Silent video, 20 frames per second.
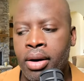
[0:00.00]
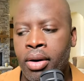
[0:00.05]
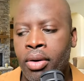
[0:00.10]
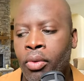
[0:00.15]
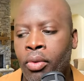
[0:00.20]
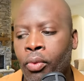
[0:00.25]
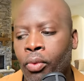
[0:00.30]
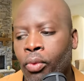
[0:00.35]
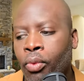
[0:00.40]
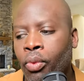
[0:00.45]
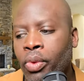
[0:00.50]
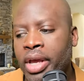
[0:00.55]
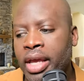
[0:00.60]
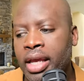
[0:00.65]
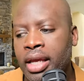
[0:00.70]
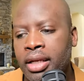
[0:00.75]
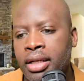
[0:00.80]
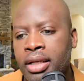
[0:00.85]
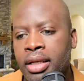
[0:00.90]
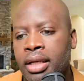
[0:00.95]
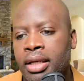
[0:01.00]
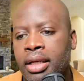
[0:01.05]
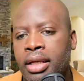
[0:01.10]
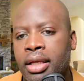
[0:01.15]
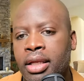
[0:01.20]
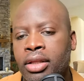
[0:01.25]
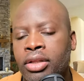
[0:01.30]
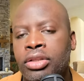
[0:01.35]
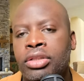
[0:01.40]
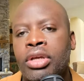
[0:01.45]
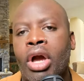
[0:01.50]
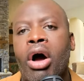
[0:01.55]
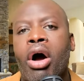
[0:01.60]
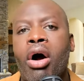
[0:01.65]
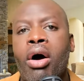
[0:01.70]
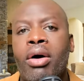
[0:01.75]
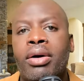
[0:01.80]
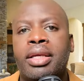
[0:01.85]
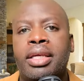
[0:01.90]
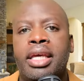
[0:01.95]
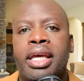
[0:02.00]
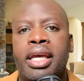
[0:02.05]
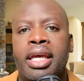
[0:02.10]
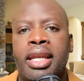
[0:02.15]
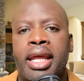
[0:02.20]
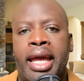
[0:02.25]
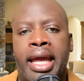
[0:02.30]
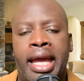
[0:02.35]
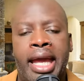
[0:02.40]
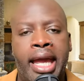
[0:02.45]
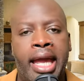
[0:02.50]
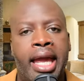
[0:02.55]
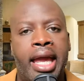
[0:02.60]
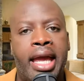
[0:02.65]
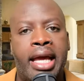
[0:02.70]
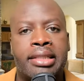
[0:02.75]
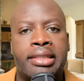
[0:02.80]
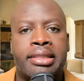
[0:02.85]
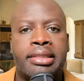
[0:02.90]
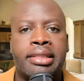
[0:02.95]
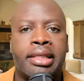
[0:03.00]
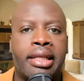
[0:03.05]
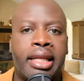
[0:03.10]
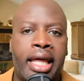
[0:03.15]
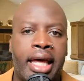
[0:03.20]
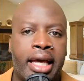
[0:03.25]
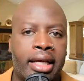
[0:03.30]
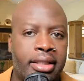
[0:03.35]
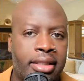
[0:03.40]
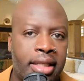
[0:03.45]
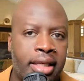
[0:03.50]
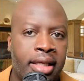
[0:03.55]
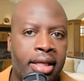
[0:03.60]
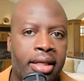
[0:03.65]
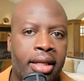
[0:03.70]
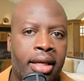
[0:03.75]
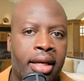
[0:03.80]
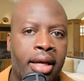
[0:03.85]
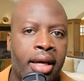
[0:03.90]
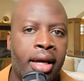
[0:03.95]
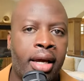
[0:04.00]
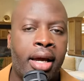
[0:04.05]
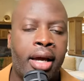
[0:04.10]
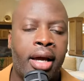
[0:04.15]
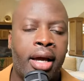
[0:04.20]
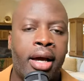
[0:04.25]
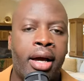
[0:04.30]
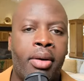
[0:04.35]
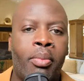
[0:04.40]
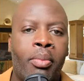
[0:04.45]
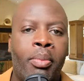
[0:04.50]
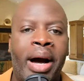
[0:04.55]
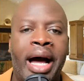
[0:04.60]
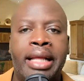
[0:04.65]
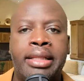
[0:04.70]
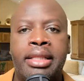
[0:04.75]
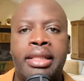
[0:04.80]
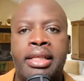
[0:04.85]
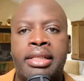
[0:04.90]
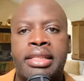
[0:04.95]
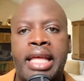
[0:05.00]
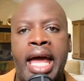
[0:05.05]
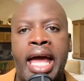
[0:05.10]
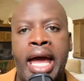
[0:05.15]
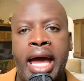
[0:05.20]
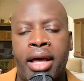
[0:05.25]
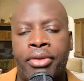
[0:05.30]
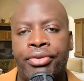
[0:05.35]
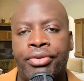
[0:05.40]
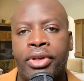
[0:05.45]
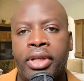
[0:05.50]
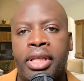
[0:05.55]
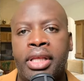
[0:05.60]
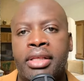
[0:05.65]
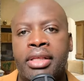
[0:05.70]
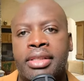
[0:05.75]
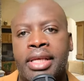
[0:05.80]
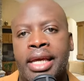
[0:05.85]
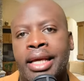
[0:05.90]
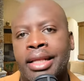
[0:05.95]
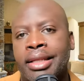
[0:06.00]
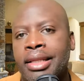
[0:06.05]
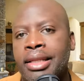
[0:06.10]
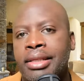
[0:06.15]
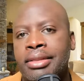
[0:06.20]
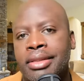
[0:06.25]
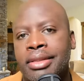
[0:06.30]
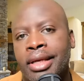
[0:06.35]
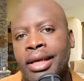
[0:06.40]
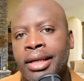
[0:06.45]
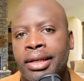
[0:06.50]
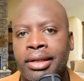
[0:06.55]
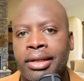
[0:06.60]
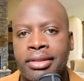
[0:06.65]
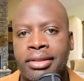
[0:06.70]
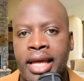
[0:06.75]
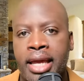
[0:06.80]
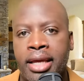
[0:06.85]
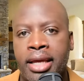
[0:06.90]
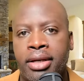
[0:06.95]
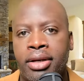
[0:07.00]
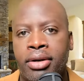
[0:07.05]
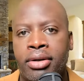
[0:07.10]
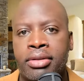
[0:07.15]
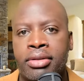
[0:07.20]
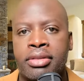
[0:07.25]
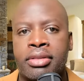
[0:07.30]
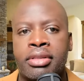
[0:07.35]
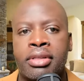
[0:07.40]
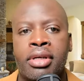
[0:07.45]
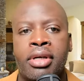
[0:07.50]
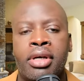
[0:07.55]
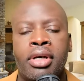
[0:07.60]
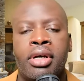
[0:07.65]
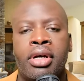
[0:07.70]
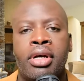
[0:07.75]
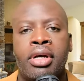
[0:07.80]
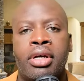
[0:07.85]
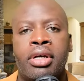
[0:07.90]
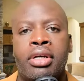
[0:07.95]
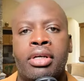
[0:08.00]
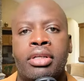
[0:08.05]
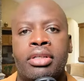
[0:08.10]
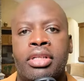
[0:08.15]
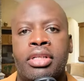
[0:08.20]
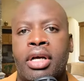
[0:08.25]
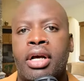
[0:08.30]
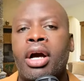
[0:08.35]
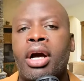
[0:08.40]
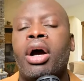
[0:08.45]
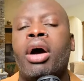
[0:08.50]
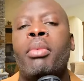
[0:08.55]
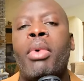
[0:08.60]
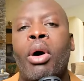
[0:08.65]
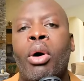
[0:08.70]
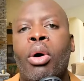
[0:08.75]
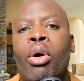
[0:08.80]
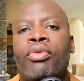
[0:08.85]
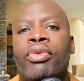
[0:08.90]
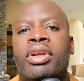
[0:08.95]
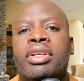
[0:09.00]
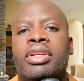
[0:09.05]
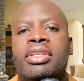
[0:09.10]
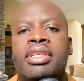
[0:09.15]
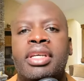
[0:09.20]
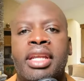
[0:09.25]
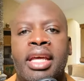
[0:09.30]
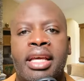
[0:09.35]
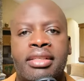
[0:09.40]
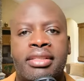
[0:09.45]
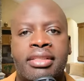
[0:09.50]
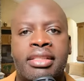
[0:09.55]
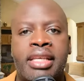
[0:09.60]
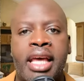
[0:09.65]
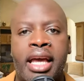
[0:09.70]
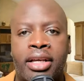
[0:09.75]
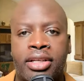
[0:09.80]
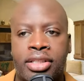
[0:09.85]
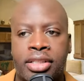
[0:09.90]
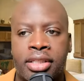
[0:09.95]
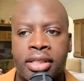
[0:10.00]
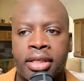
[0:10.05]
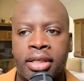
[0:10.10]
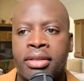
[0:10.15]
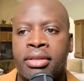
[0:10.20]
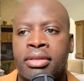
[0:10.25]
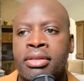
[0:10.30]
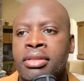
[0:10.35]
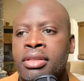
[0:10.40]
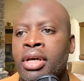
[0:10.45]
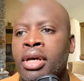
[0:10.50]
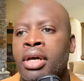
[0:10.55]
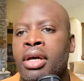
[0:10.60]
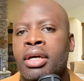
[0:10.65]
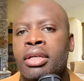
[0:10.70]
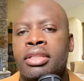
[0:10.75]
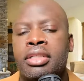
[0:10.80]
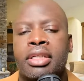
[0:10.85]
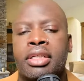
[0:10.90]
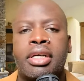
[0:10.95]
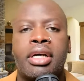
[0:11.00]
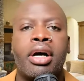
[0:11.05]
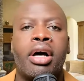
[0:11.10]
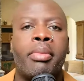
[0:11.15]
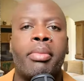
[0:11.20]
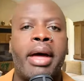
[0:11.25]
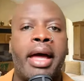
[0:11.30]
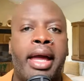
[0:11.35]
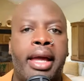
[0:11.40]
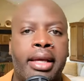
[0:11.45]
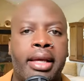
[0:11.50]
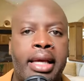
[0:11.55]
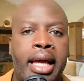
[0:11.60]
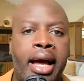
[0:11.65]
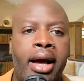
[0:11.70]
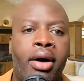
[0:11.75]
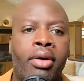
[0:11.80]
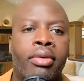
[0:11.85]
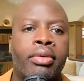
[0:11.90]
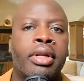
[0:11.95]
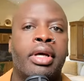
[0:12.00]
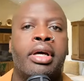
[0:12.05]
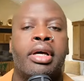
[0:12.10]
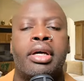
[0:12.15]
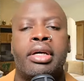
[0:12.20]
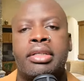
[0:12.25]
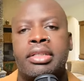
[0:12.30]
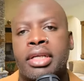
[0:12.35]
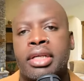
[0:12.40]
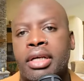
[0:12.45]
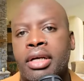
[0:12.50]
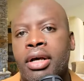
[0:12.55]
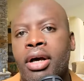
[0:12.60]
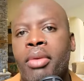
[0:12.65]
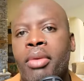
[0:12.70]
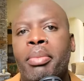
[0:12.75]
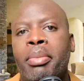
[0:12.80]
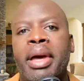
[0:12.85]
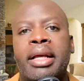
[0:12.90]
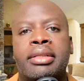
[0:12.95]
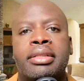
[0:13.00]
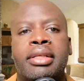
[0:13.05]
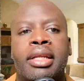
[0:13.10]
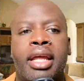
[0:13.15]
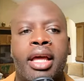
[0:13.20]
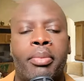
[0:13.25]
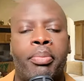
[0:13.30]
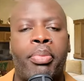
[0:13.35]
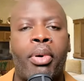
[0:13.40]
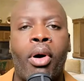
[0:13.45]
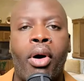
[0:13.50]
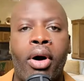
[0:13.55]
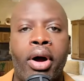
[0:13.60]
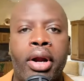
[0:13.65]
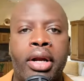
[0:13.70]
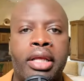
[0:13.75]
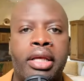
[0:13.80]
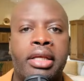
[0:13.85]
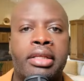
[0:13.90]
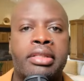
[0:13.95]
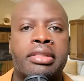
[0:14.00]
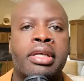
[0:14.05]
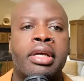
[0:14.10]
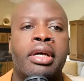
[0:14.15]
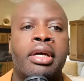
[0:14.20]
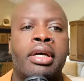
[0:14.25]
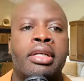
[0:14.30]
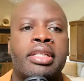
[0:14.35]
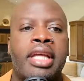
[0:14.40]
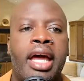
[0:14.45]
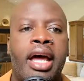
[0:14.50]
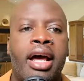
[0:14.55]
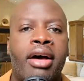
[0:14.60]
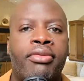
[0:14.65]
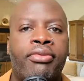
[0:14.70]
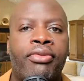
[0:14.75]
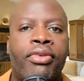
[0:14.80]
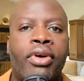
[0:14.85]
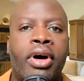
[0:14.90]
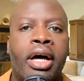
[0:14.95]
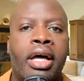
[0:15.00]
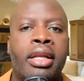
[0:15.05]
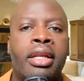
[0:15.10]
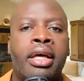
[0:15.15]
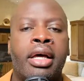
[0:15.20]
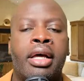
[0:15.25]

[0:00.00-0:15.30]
When y'all get hand selected by these athletes and these entertainers to come over into their sections, to come hang out, to come back to their parties, to have fun,